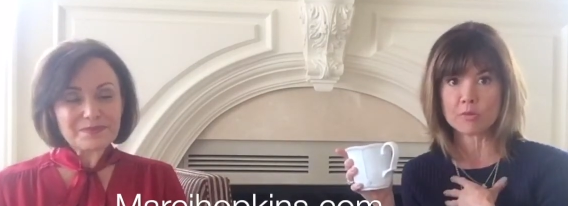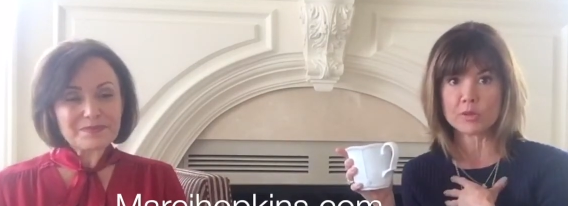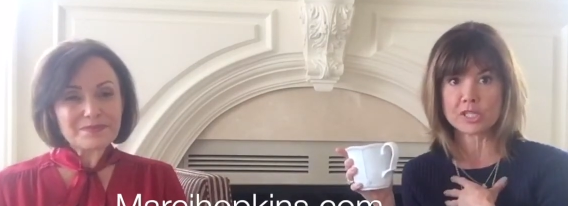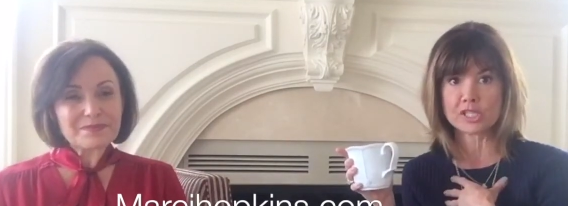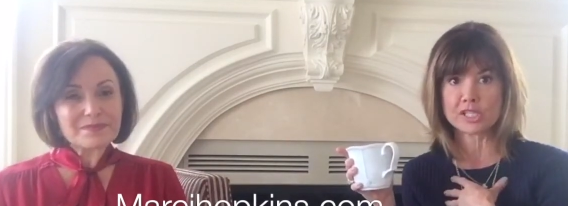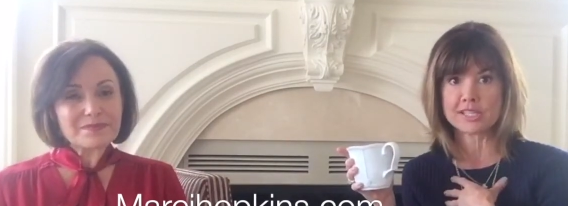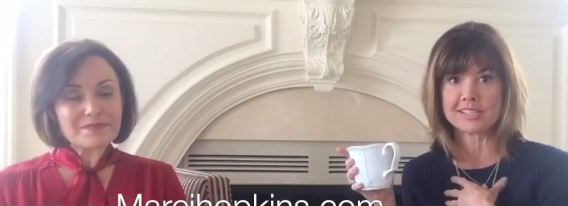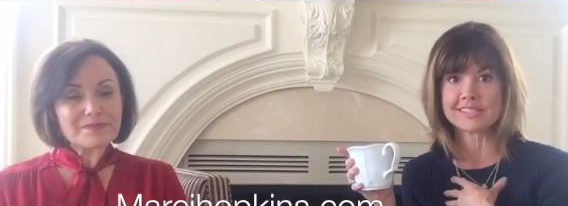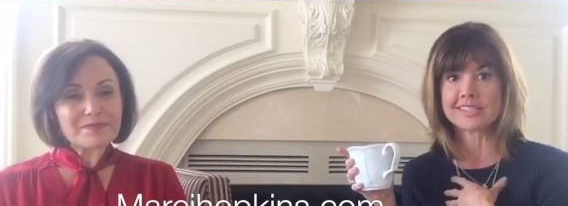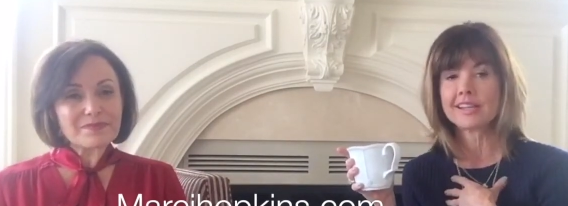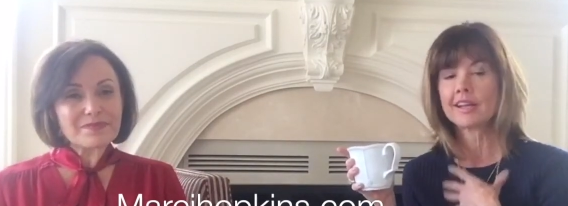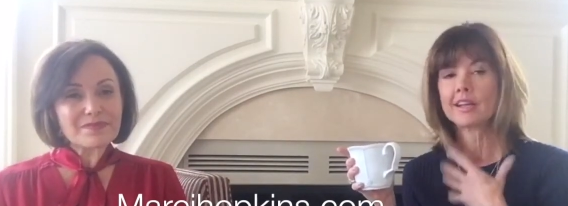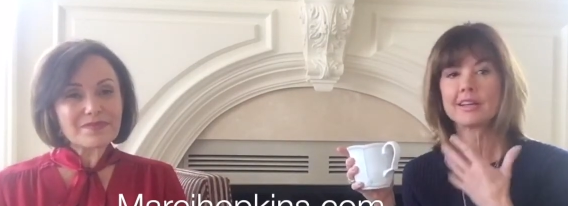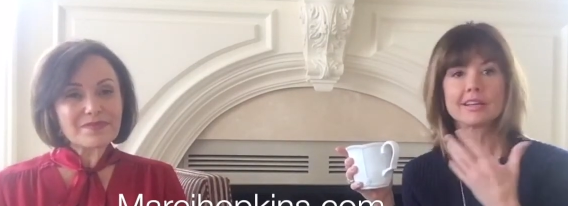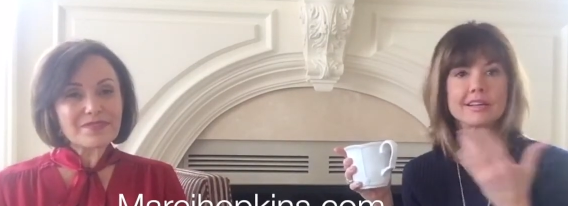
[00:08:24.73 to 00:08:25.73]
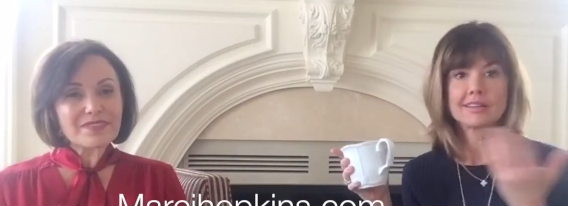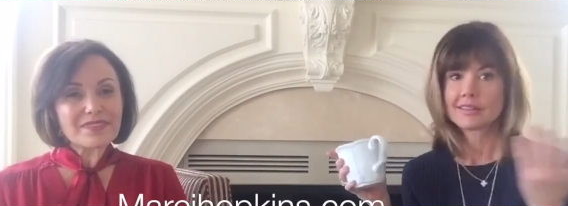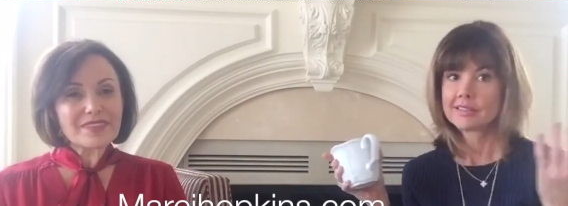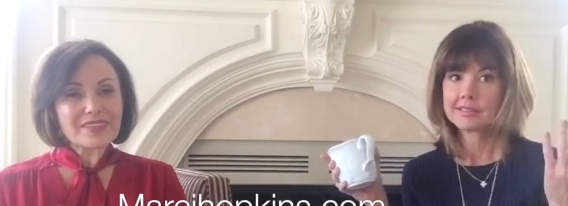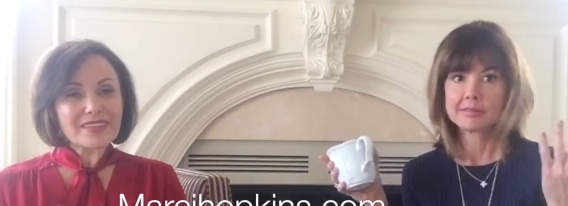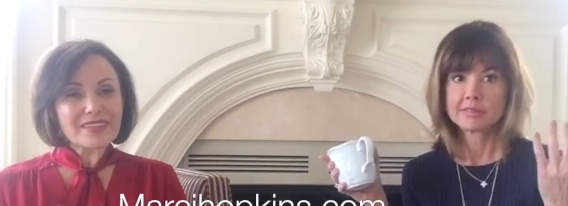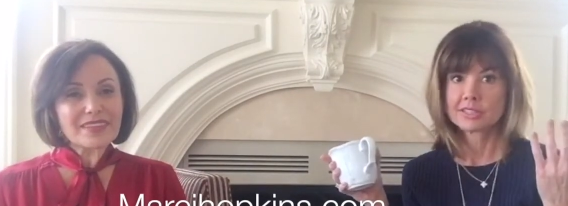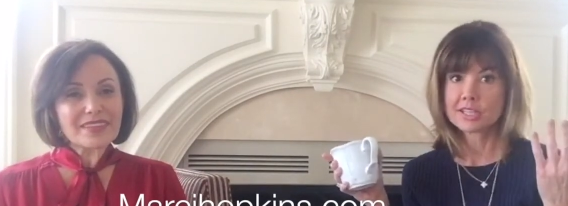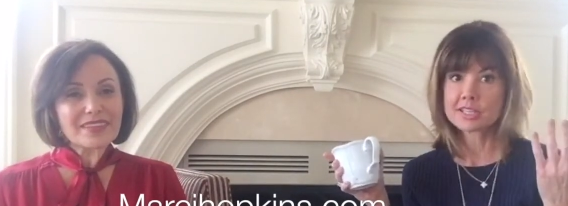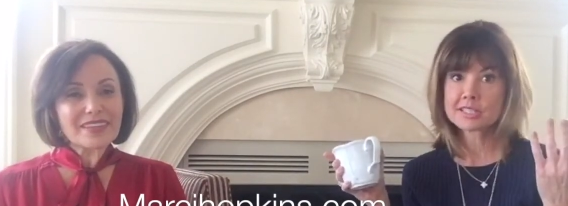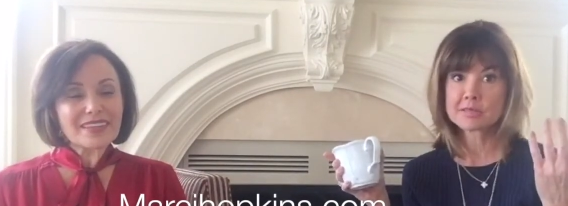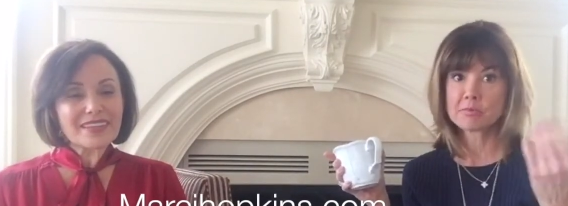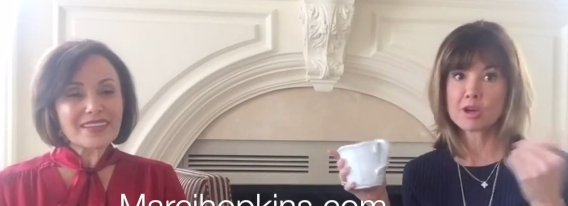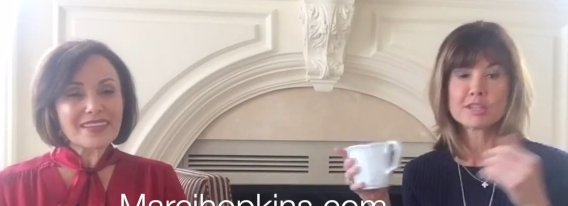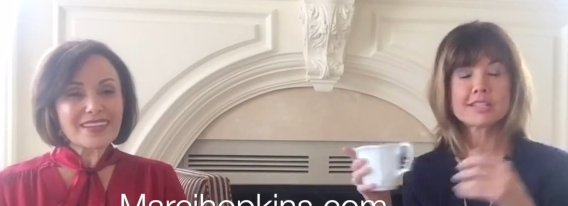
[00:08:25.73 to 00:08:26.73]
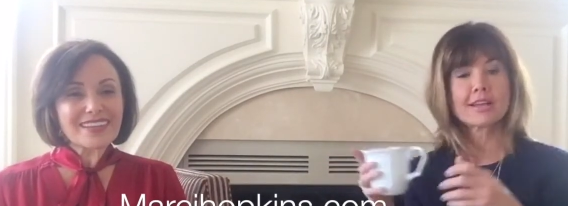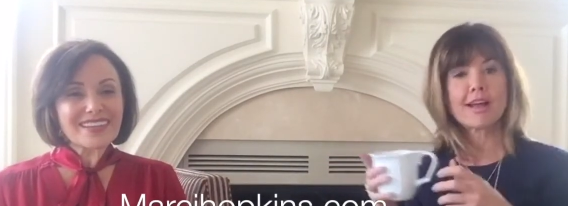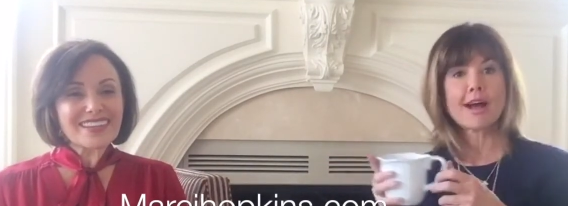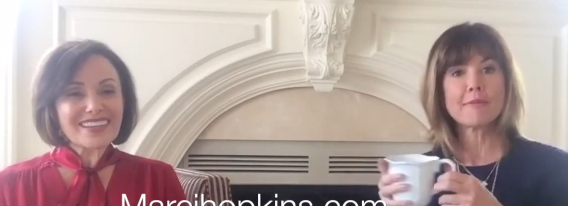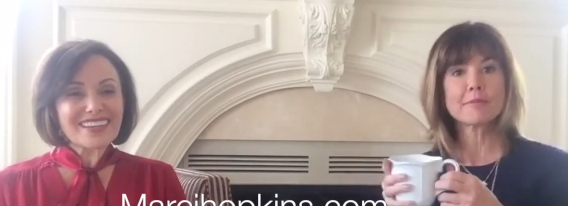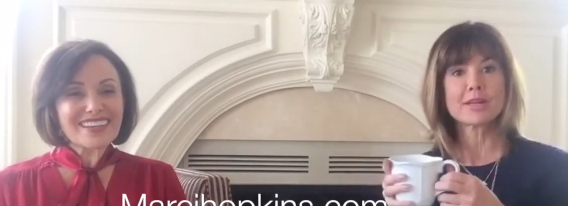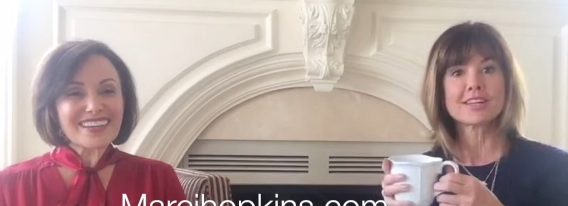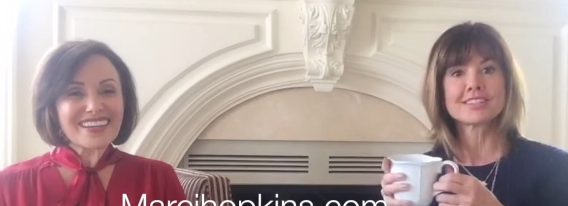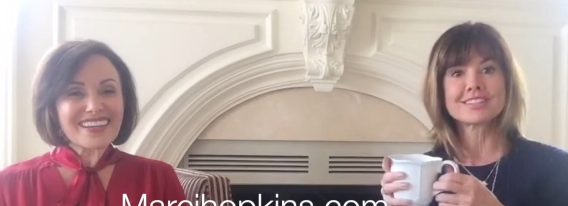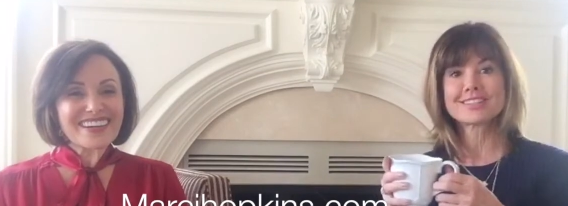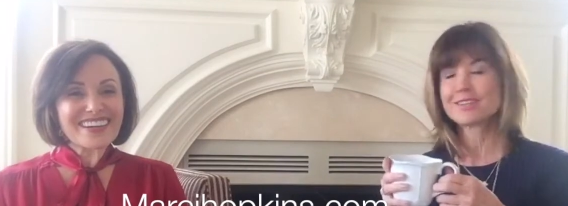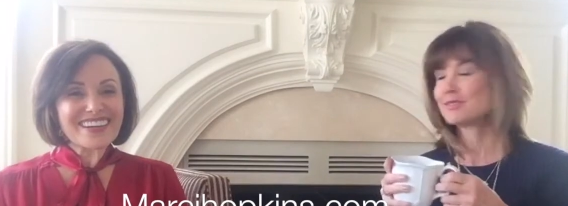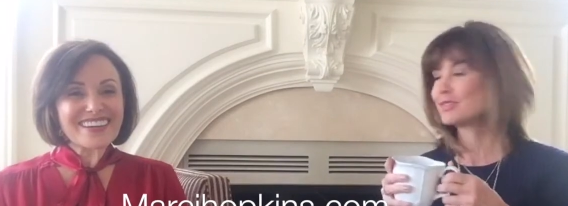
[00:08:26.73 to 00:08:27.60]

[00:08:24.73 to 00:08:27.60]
Speaker 1: which is just Marci Hopkins. So